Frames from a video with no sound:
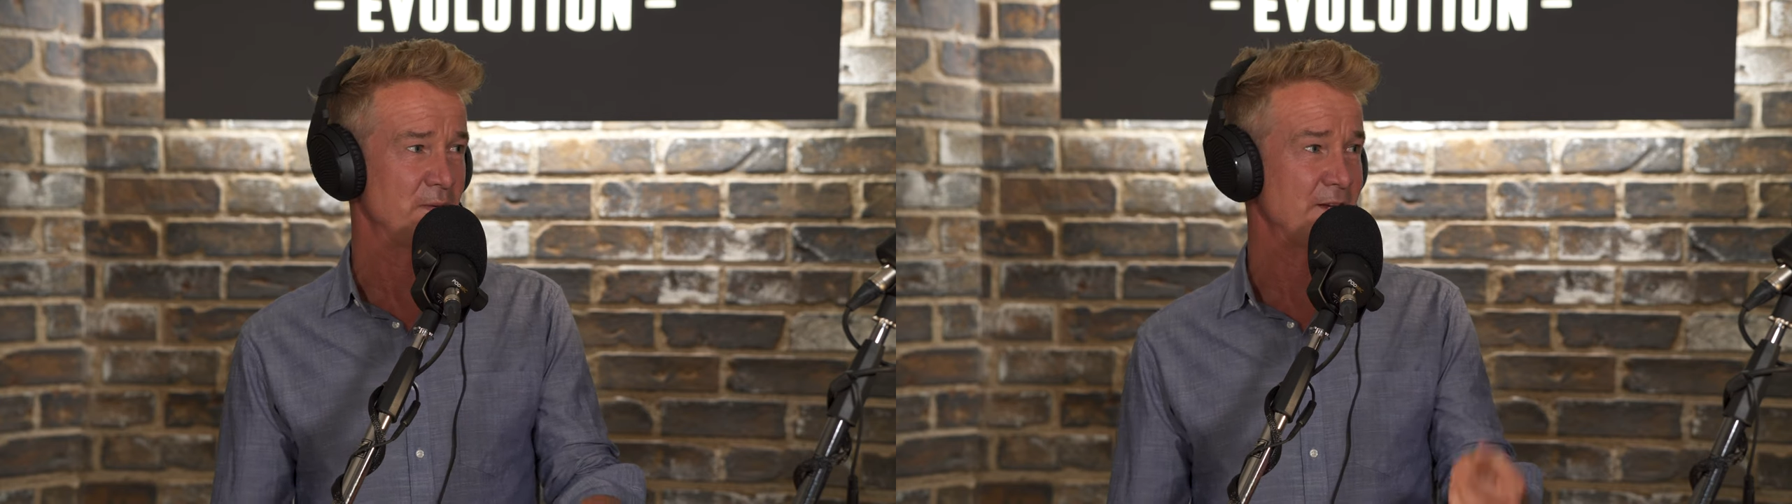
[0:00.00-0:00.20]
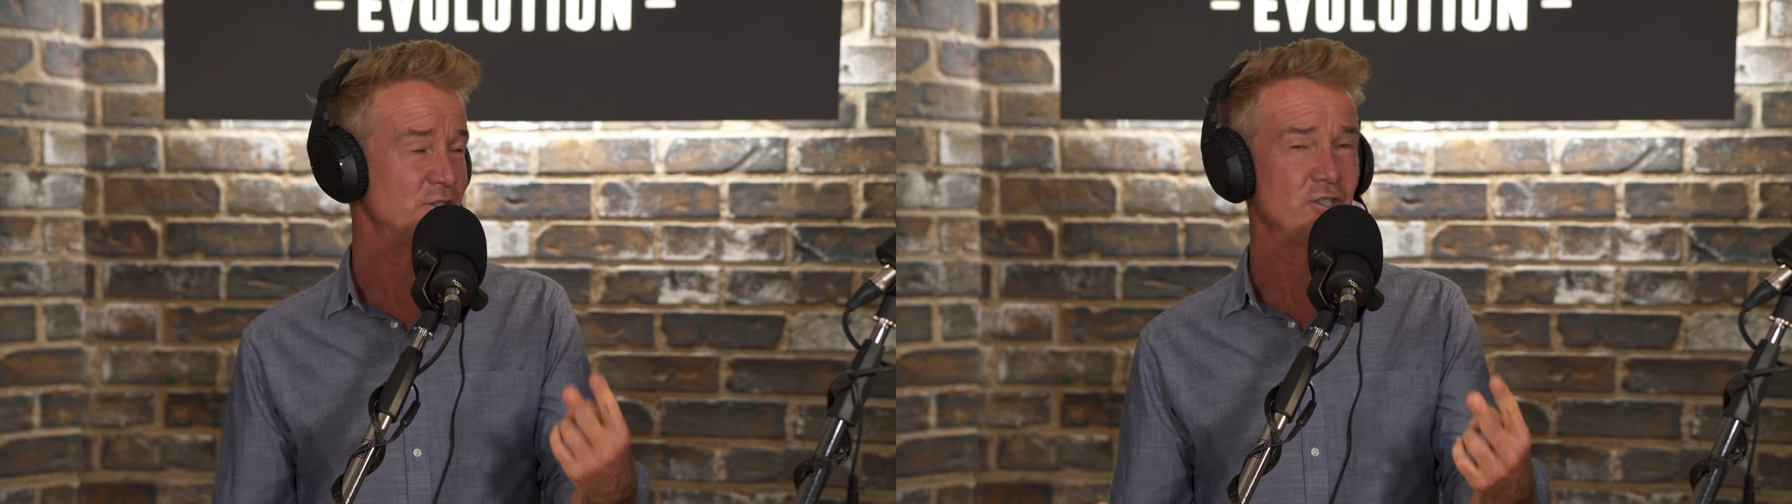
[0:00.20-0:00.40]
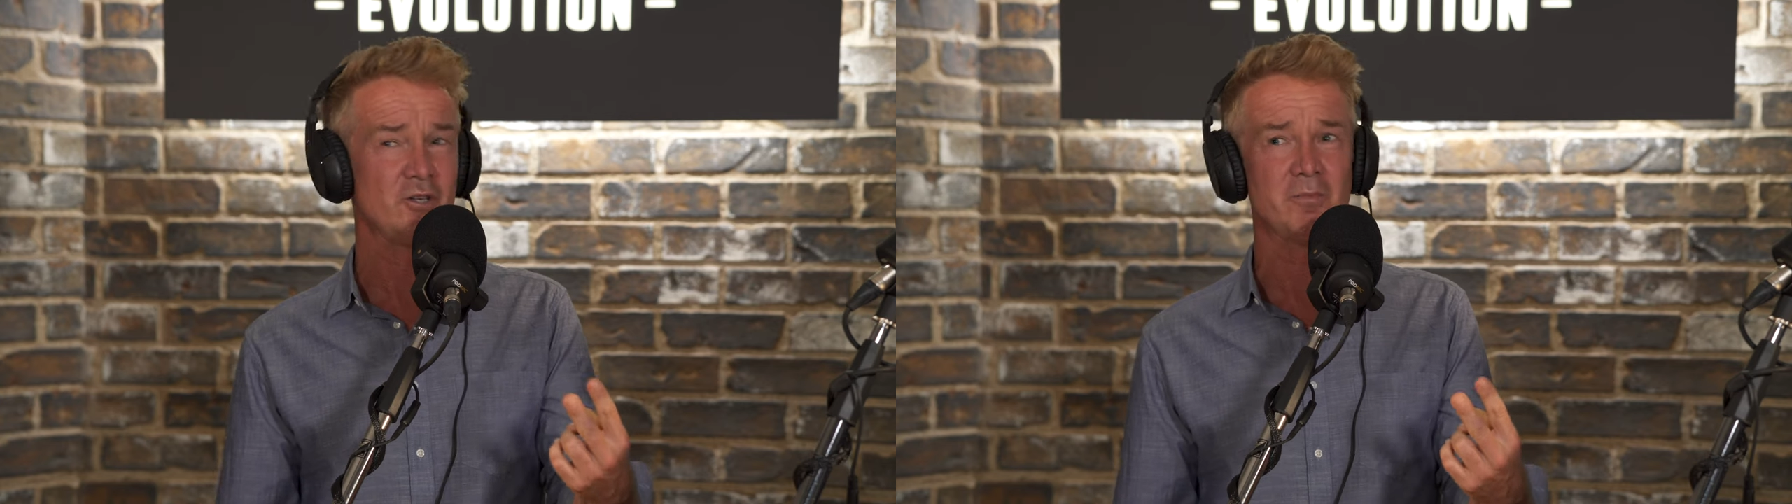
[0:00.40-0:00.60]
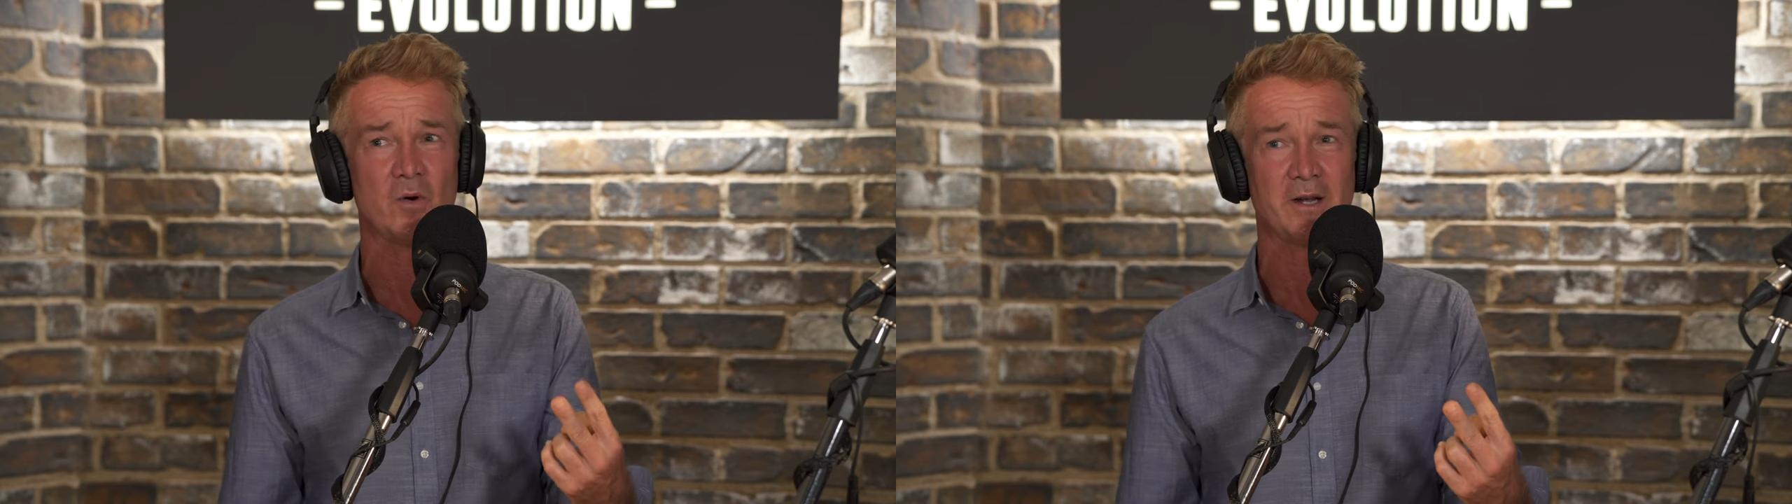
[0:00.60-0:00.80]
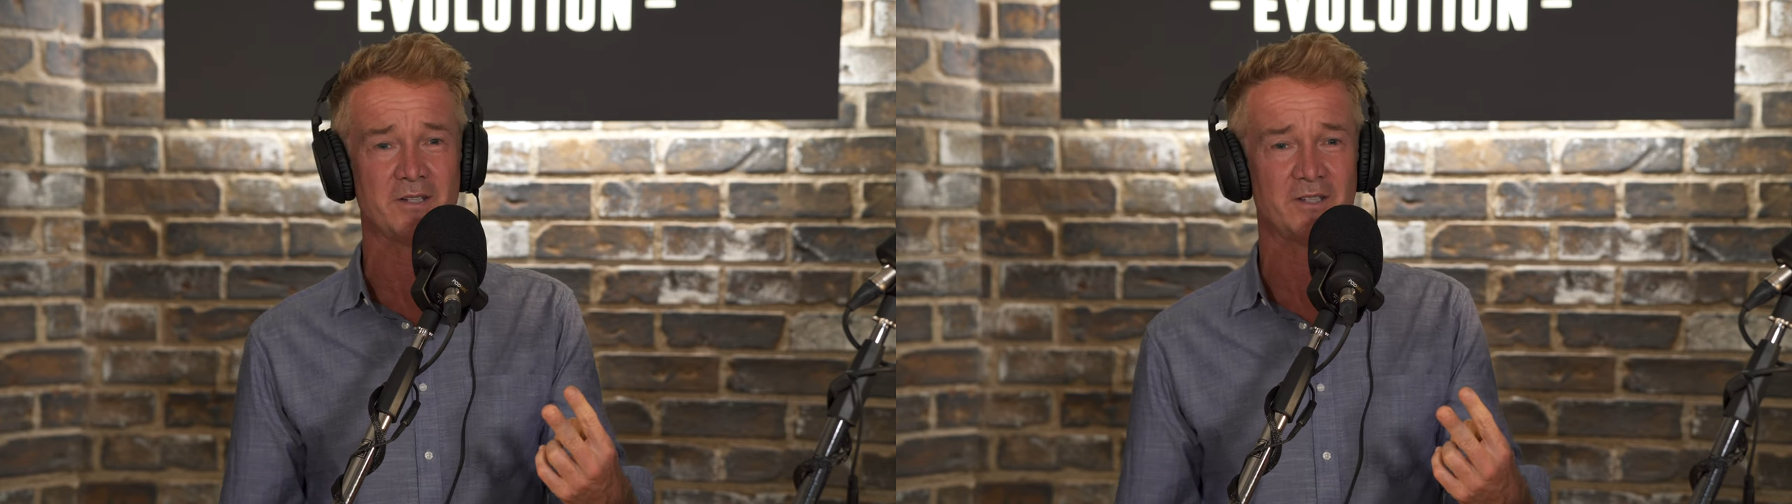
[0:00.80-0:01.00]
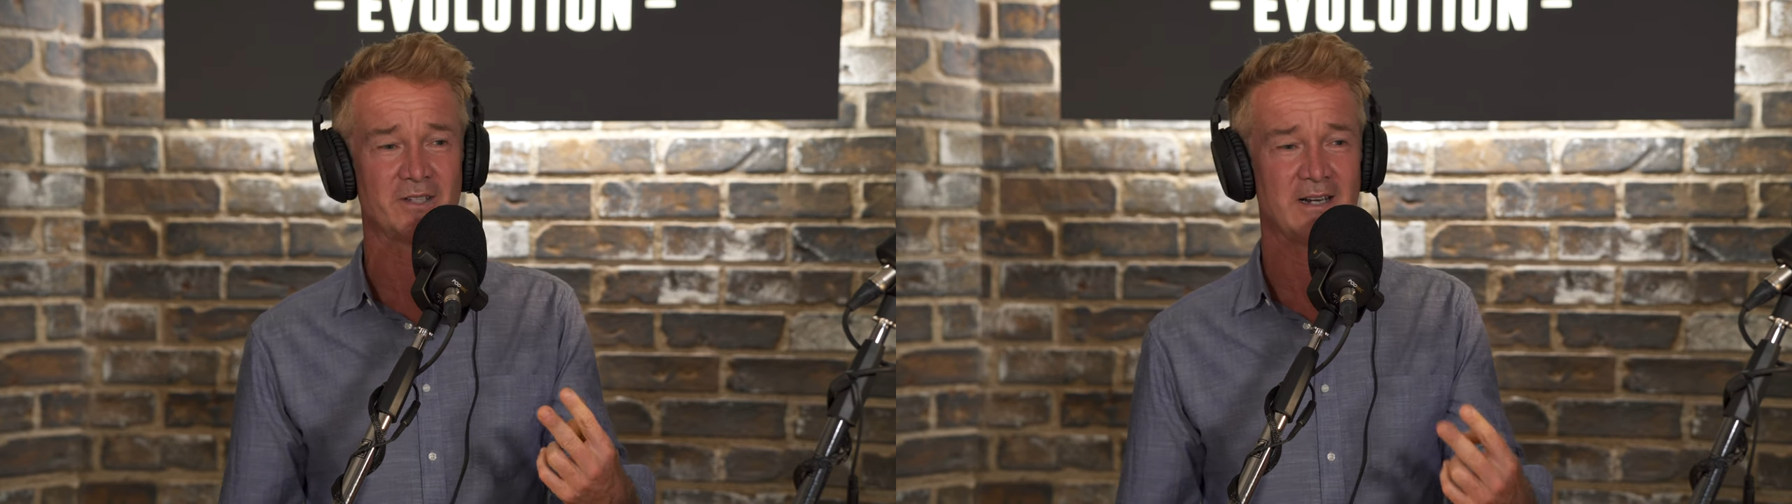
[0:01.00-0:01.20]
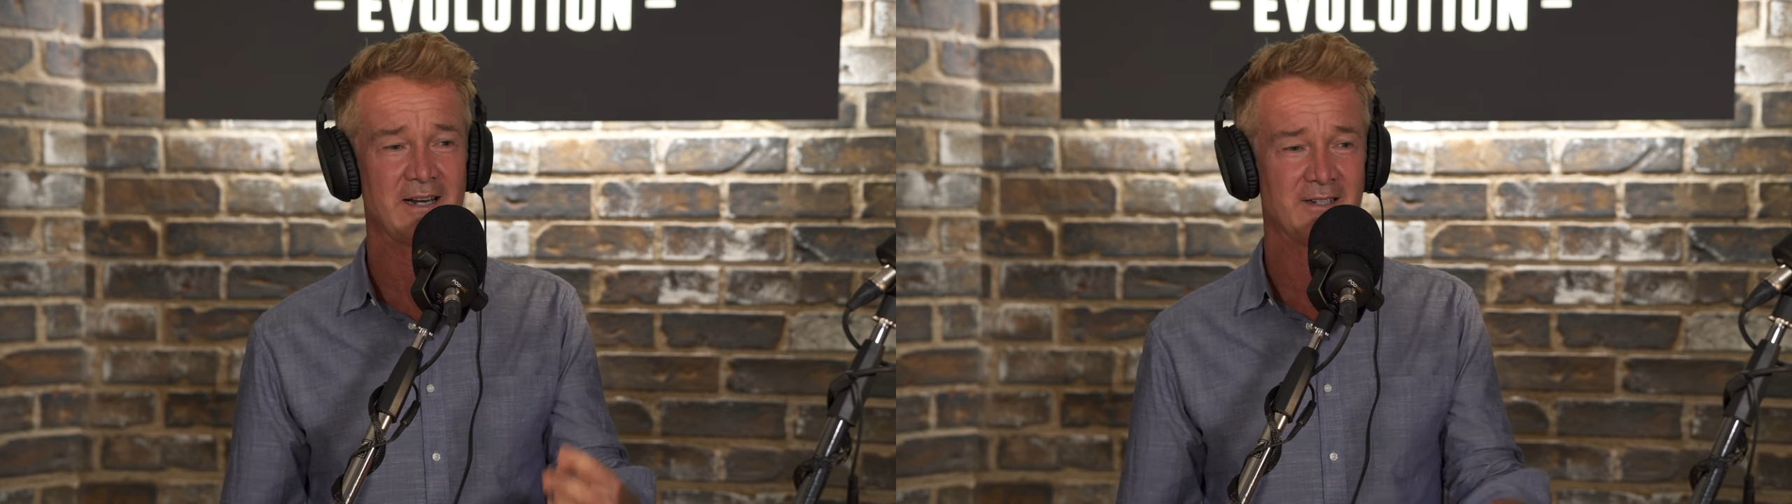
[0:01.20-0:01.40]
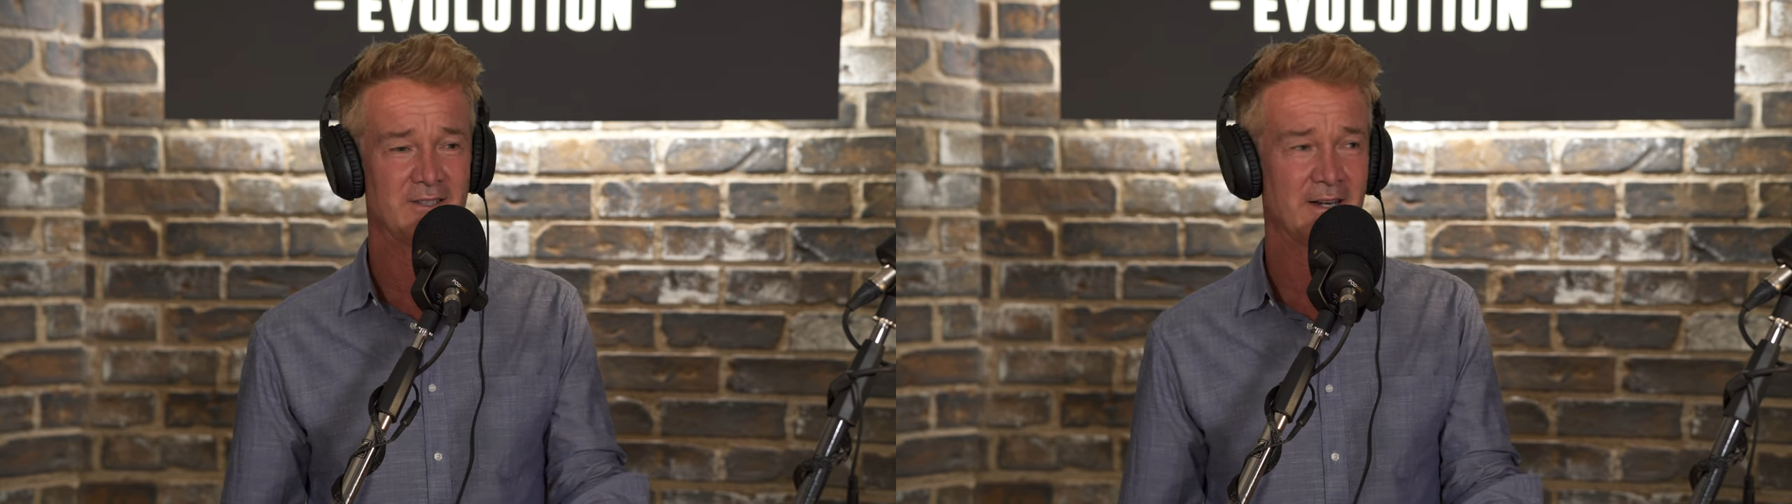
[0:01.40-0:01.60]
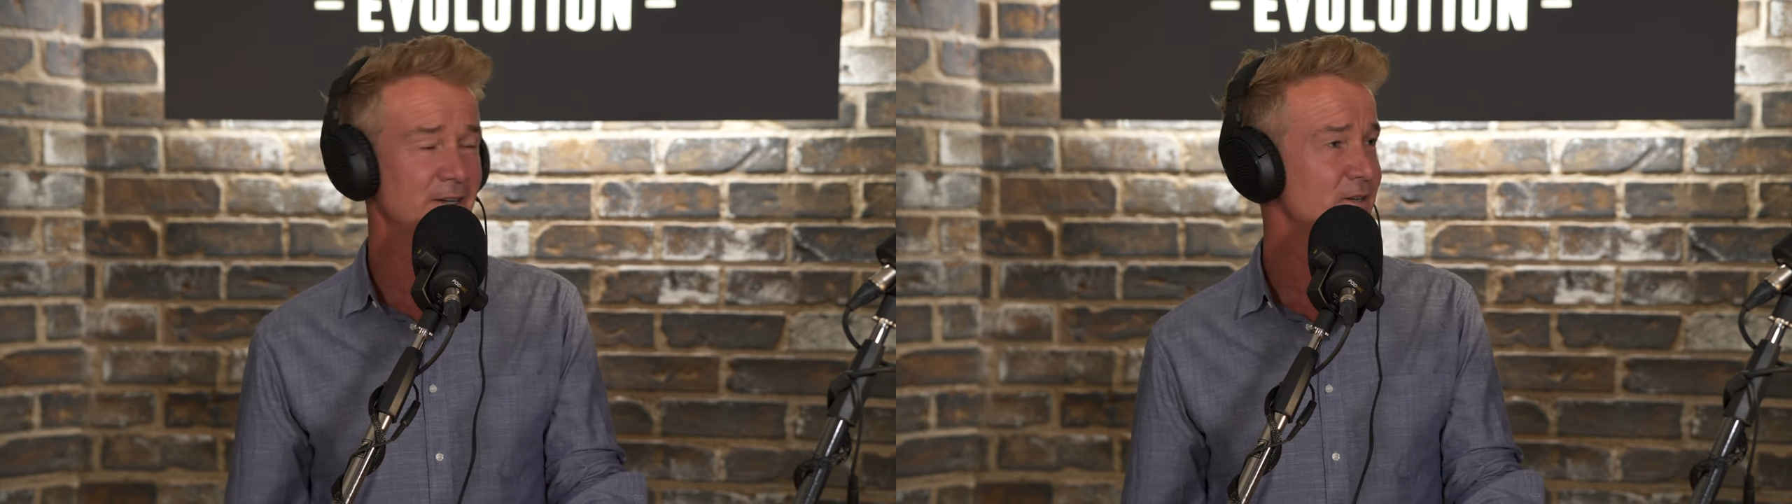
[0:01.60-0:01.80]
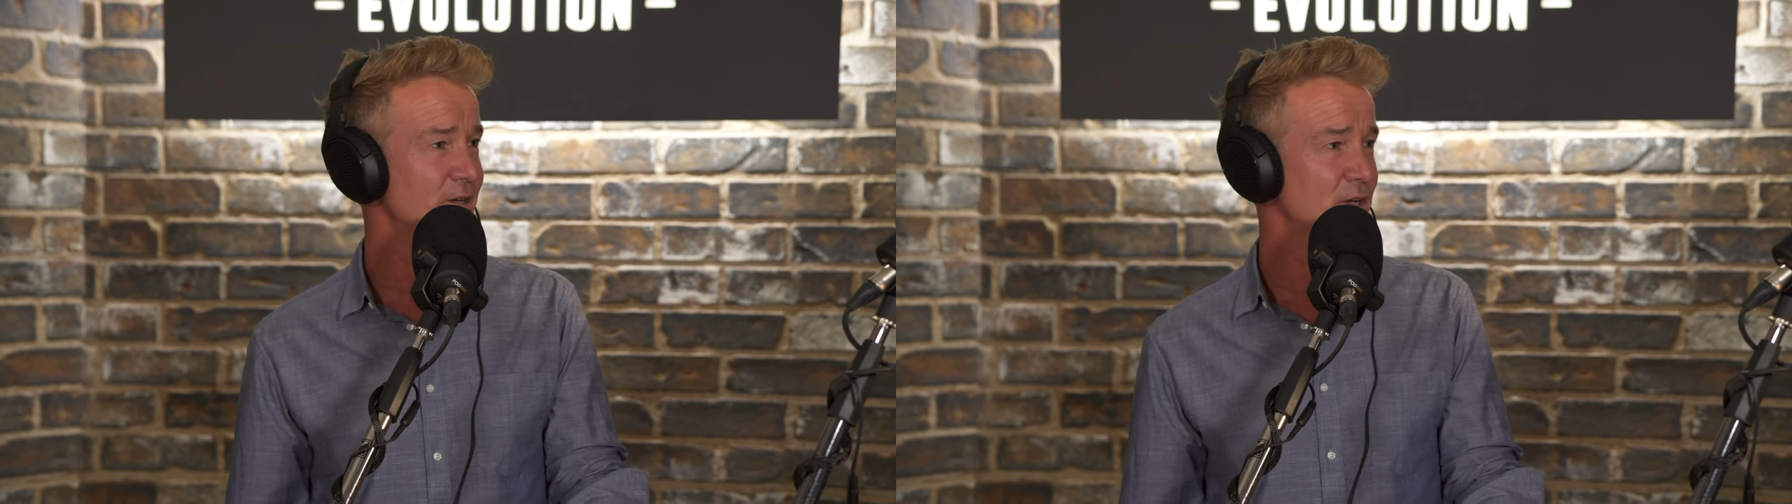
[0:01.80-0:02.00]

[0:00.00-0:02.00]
had two boys, and he's like,